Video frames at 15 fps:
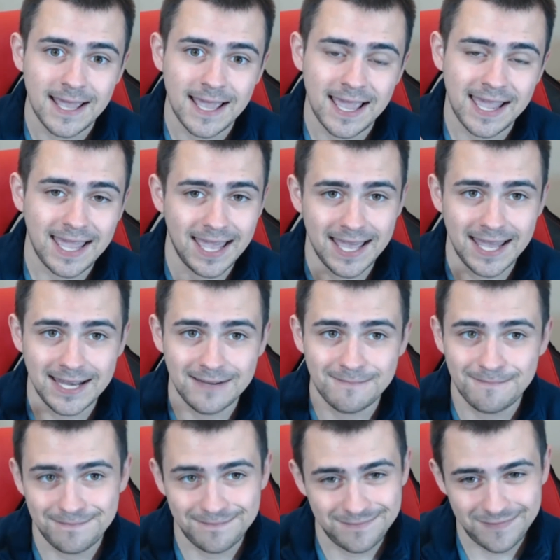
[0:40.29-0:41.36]
and
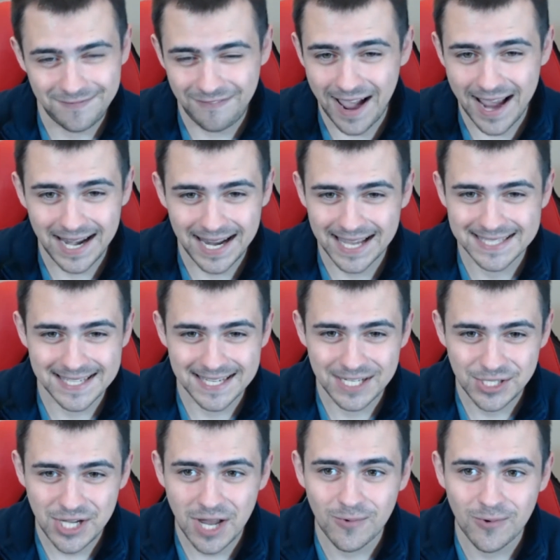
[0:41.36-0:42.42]
finance in
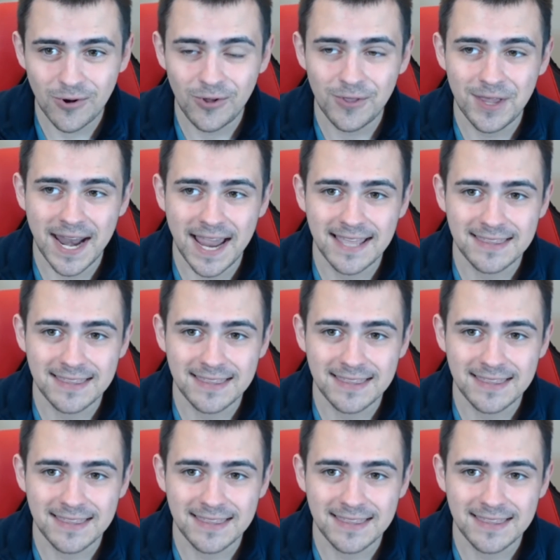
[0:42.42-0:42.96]
general that I